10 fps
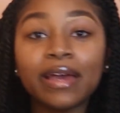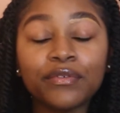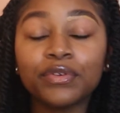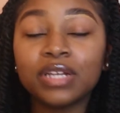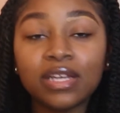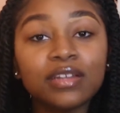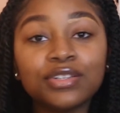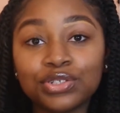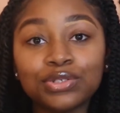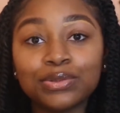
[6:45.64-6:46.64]
ever
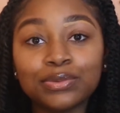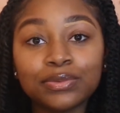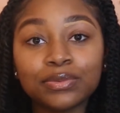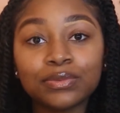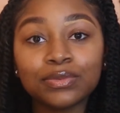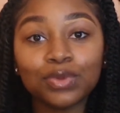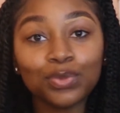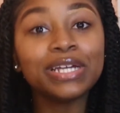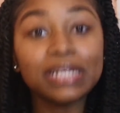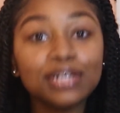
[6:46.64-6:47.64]
needed you,
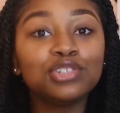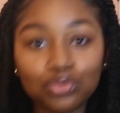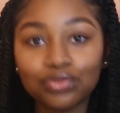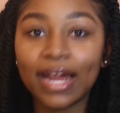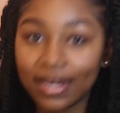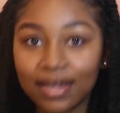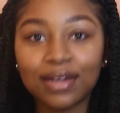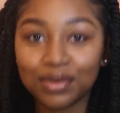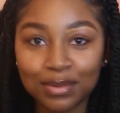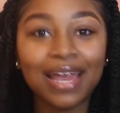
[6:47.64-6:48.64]
we need you right
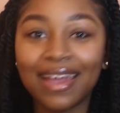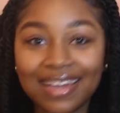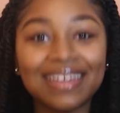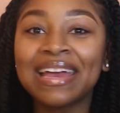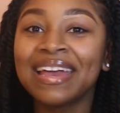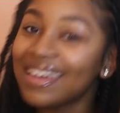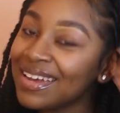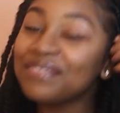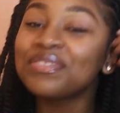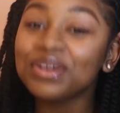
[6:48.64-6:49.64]
now. Like,
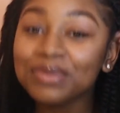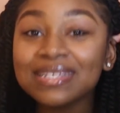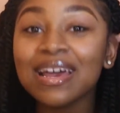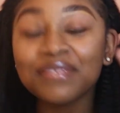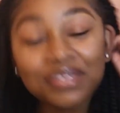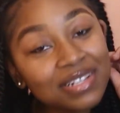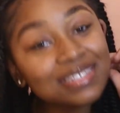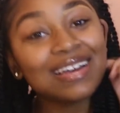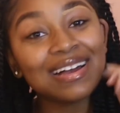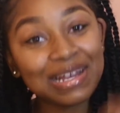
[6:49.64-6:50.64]
if there was ever a
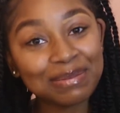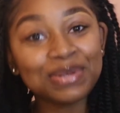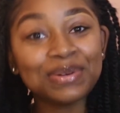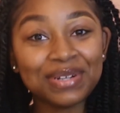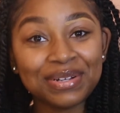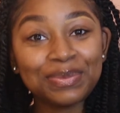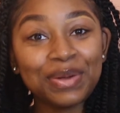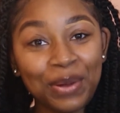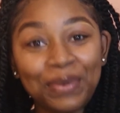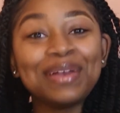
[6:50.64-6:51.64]
time, Lord,
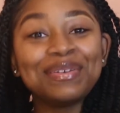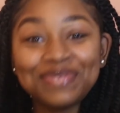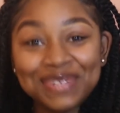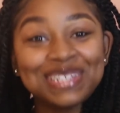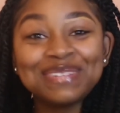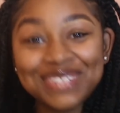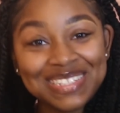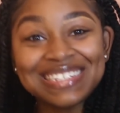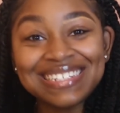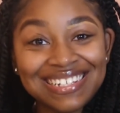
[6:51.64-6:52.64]
where we really,
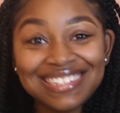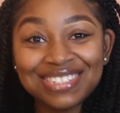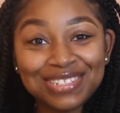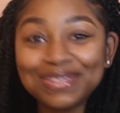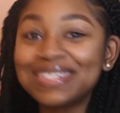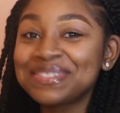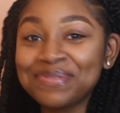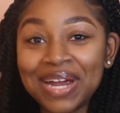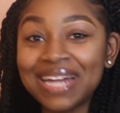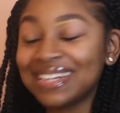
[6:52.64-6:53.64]
really needed you, is
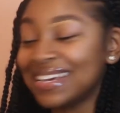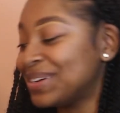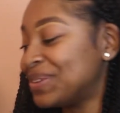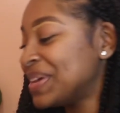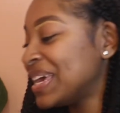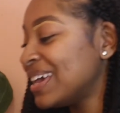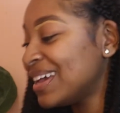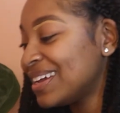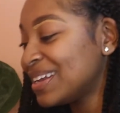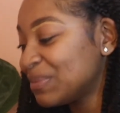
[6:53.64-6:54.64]
right now.
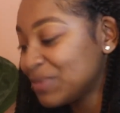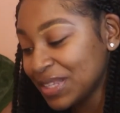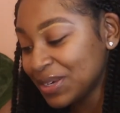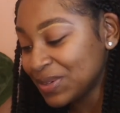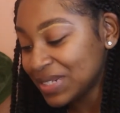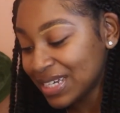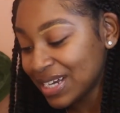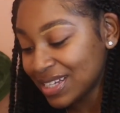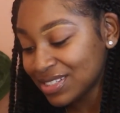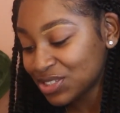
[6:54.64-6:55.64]
And I'm really going to need
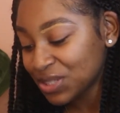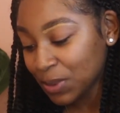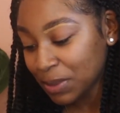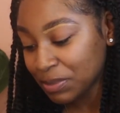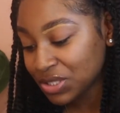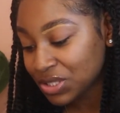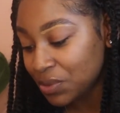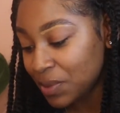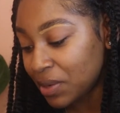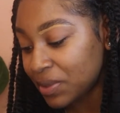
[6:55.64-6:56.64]
God to show up and
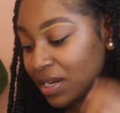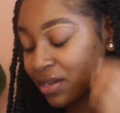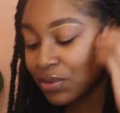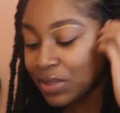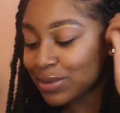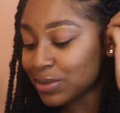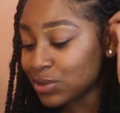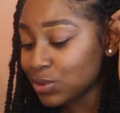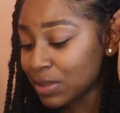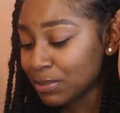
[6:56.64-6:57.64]
show out. And I know He's going to
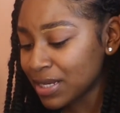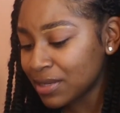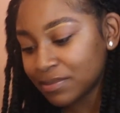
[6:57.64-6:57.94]
do it, but